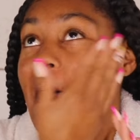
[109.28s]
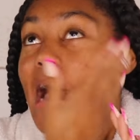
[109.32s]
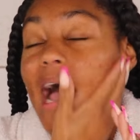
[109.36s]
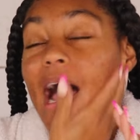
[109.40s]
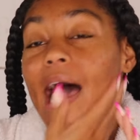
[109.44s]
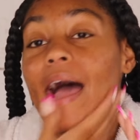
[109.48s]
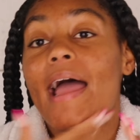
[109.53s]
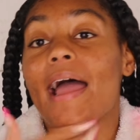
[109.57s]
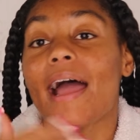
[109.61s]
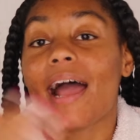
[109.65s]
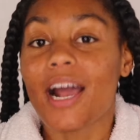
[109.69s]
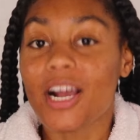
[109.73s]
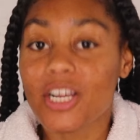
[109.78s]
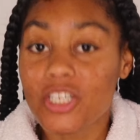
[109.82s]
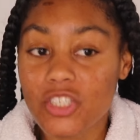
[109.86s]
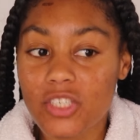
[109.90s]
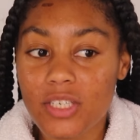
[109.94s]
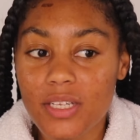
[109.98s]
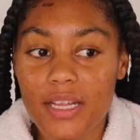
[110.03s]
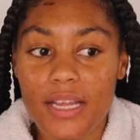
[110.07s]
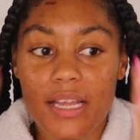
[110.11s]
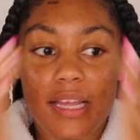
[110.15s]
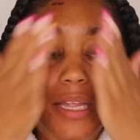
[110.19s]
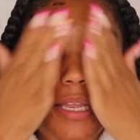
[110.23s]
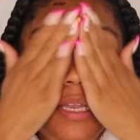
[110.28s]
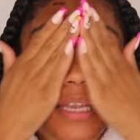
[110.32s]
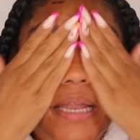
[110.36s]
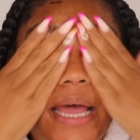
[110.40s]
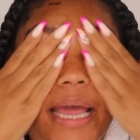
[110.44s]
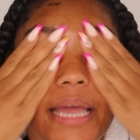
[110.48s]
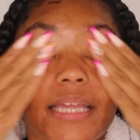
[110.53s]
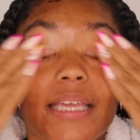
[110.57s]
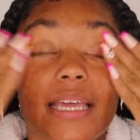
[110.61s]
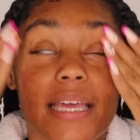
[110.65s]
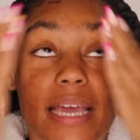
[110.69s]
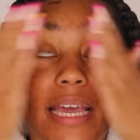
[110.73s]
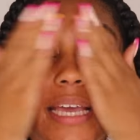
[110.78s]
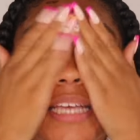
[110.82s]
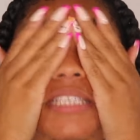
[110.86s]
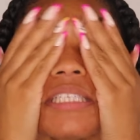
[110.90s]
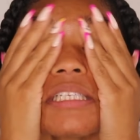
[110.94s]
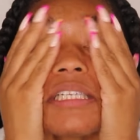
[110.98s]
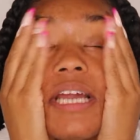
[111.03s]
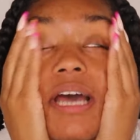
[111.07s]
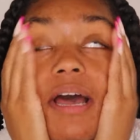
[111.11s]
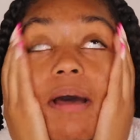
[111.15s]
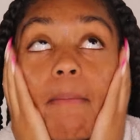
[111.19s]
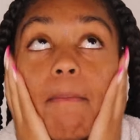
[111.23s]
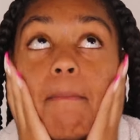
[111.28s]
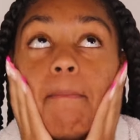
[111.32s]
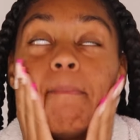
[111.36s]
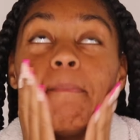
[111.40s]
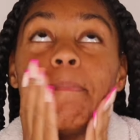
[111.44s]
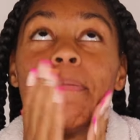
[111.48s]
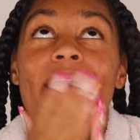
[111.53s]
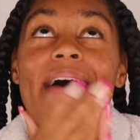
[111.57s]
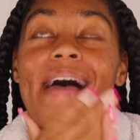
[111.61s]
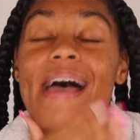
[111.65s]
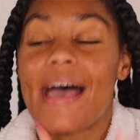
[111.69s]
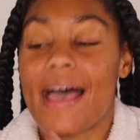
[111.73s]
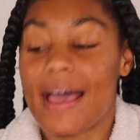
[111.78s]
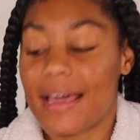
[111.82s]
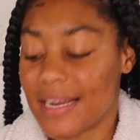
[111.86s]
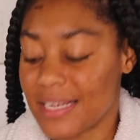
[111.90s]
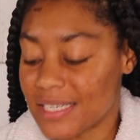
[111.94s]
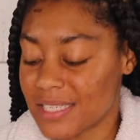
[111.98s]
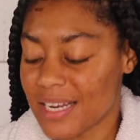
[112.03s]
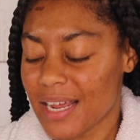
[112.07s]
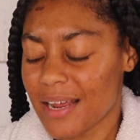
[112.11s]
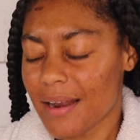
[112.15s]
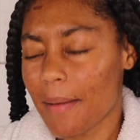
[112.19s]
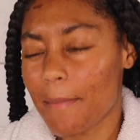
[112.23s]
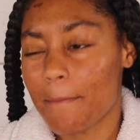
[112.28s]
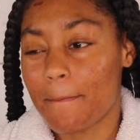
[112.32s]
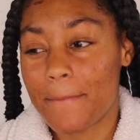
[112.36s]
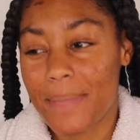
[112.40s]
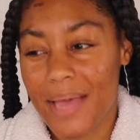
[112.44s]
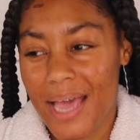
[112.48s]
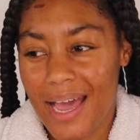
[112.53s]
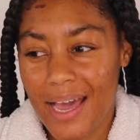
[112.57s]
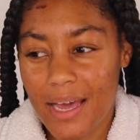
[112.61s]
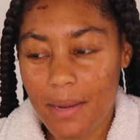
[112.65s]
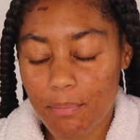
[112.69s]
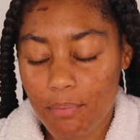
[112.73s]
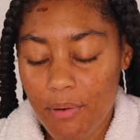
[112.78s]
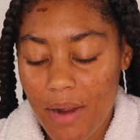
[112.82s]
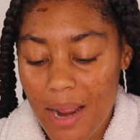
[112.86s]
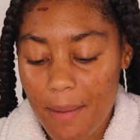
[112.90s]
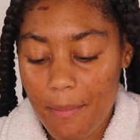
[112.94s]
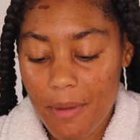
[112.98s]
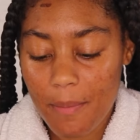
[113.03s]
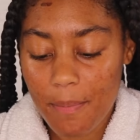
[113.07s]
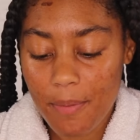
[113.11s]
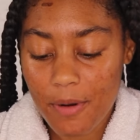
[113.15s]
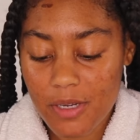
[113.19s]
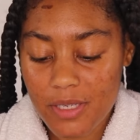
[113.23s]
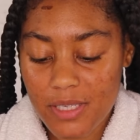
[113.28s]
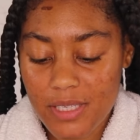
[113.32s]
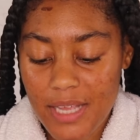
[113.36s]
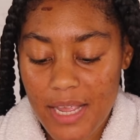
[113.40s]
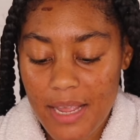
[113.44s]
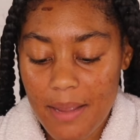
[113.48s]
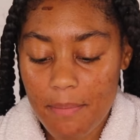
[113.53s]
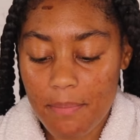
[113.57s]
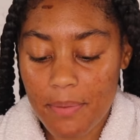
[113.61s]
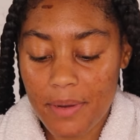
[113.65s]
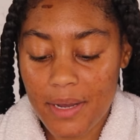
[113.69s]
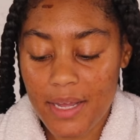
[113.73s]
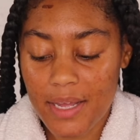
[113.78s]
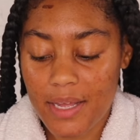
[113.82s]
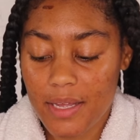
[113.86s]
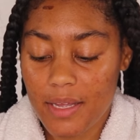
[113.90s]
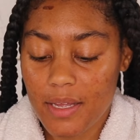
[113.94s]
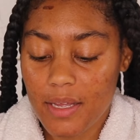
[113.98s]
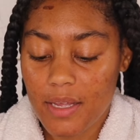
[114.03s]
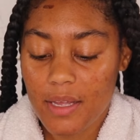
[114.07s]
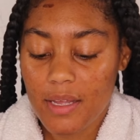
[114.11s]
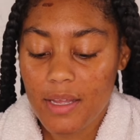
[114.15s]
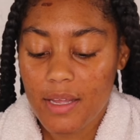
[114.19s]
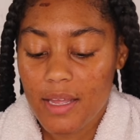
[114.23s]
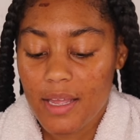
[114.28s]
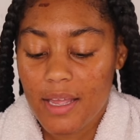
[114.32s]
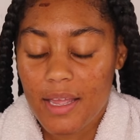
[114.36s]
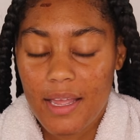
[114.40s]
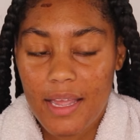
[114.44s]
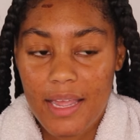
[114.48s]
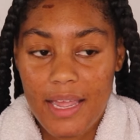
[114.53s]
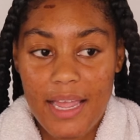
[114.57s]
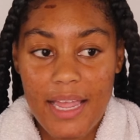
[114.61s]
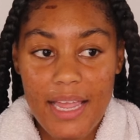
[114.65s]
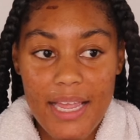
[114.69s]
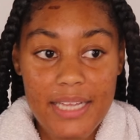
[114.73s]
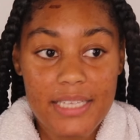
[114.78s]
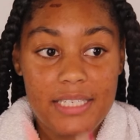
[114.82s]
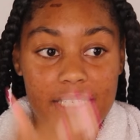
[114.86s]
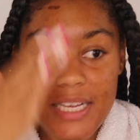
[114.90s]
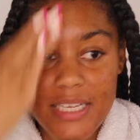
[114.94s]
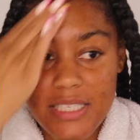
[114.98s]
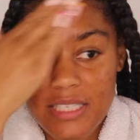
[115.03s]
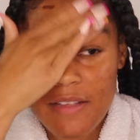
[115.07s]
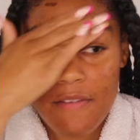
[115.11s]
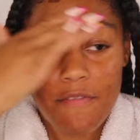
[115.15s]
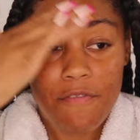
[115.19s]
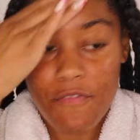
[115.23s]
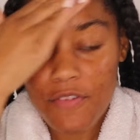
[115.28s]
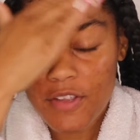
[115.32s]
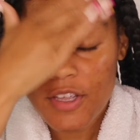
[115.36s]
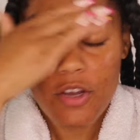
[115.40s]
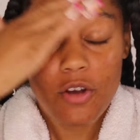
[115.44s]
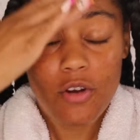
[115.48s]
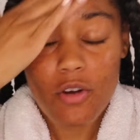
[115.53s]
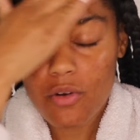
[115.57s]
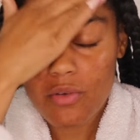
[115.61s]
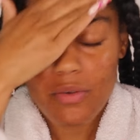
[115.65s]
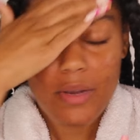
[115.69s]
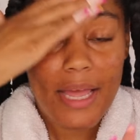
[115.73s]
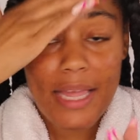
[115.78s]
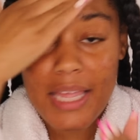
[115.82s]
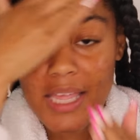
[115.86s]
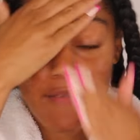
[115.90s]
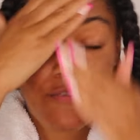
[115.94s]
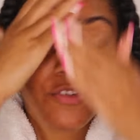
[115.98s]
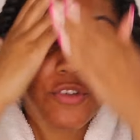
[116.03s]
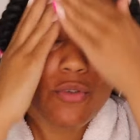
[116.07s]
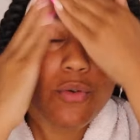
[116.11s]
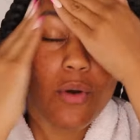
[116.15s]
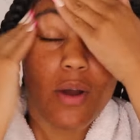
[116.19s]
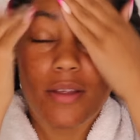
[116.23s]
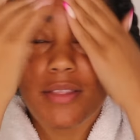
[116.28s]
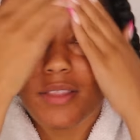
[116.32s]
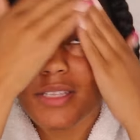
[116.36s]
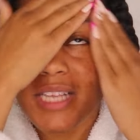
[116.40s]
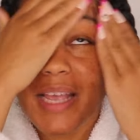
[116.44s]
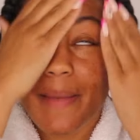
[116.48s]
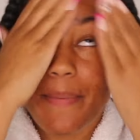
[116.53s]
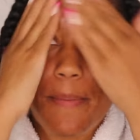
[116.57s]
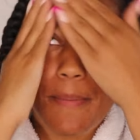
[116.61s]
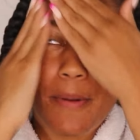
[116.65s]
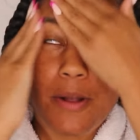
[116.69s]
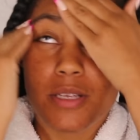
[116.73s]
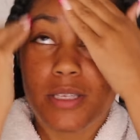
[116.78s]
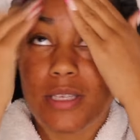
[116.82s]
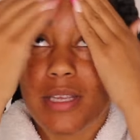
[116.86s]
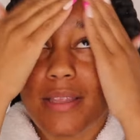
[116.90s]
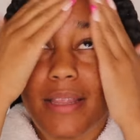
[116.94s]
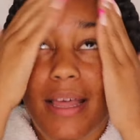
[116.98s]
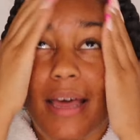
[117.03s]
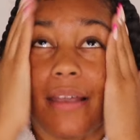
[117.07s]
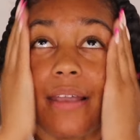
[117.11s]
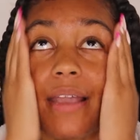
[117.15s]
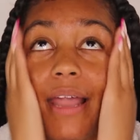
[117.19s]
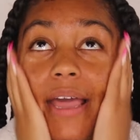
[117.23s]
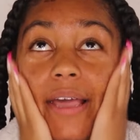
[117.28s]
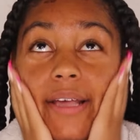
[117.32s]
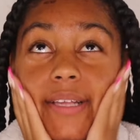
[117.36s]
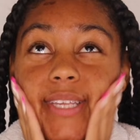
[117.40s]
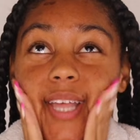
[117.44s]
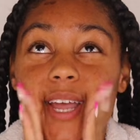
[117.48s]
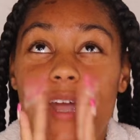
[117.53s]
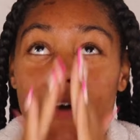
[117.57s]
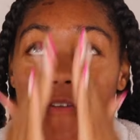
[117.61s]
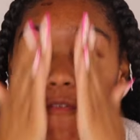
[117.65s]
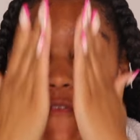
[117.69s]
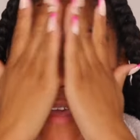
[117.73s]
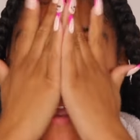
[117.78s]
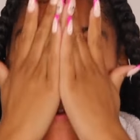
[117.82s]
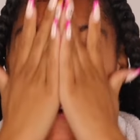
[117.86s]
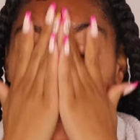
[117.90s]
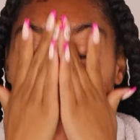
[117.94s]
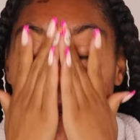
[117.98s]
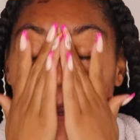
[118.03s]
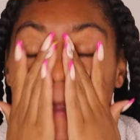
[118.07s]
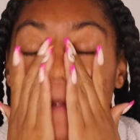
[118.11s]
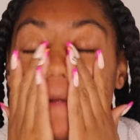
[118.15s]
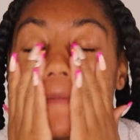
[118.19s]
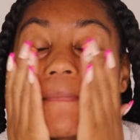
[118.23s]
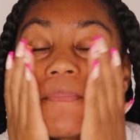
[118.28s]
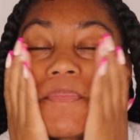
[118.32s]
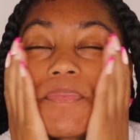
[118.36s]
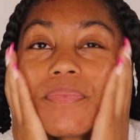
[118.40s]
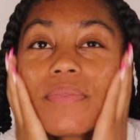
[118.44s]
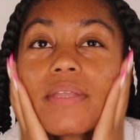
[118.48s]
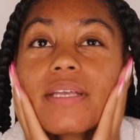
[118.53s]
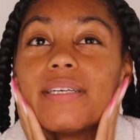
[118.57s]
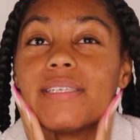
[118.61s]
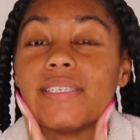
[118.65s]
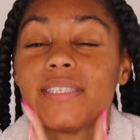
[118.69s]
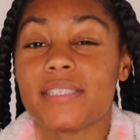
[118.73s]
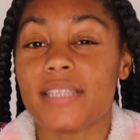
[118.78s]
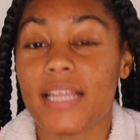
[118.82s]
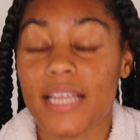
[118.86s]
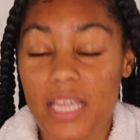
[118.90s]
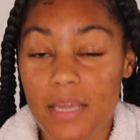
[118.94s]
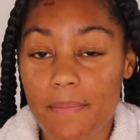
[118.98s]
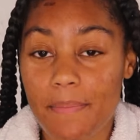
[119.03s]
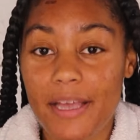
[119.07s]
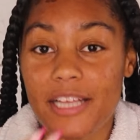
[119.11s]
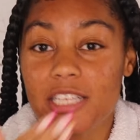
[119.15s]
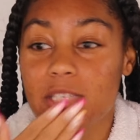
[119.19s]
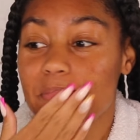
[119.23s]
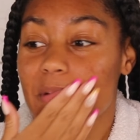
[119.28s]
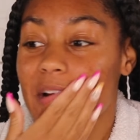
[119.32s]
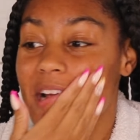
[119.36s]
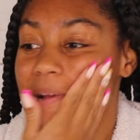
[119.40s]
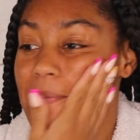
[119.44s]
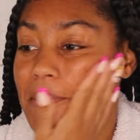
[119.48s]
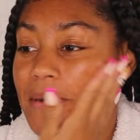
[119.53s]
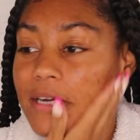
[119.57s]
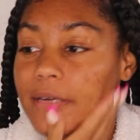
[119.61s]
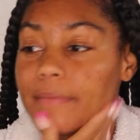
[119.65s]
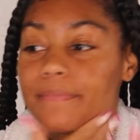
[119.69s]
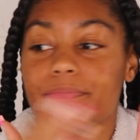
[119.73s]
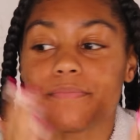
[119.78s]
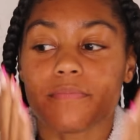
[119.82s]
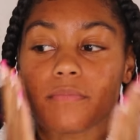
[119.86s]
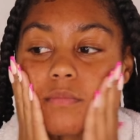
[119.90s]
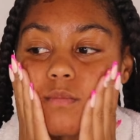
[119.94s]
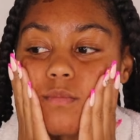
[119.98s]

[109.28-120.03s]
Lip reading: I actually like it. It's not bad. It's not a bad primer per se, but it doesn't feel like, if you are the type of person that likes like a very sticky based primer,